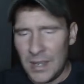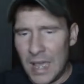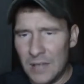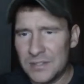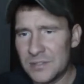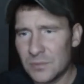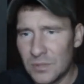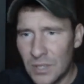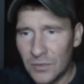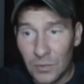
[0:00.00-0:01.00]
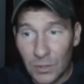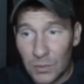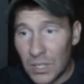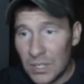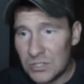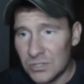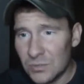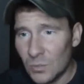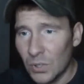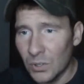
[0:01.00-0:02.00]
Houses are another
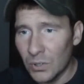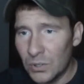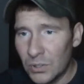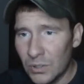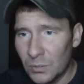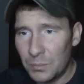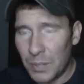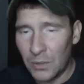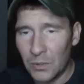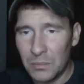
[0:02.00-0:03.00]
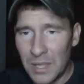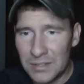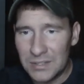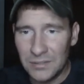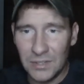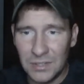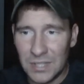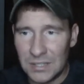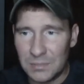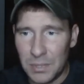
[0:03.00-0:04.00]
location where, paranormal activity
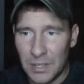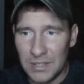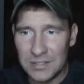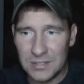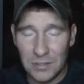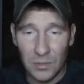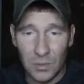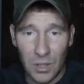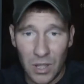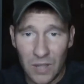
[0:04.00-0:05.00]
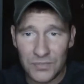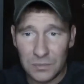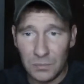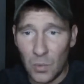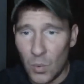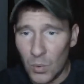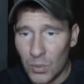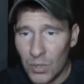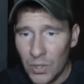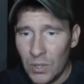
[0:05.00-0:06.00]
takes place, often
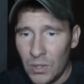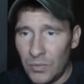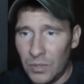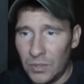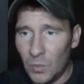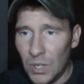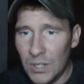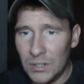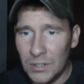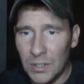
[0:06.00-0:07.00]
more than what